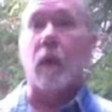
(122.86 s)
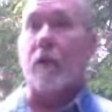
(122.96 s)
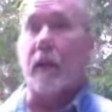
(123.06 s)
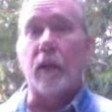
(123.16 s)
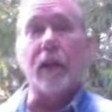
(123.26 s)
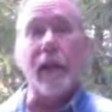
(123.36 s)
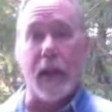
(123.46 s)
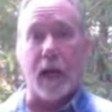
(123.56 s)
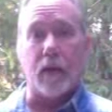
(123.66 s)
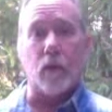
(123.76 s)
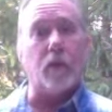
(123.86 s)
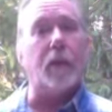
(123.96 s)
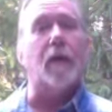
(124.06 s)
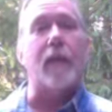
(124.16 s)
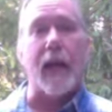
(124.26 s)
already looking at, what
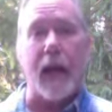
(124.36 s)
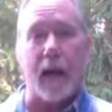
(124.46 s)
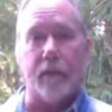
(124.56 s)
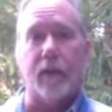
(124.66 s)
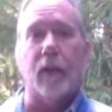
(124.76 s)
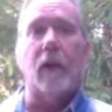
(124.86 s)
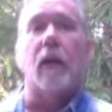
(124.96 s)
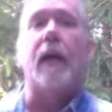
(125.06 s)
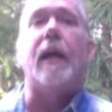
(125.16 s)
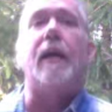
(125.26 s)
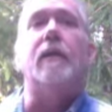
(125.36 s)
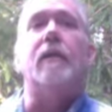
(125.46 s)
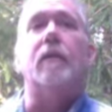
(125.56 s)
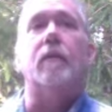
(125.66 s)
we already have, and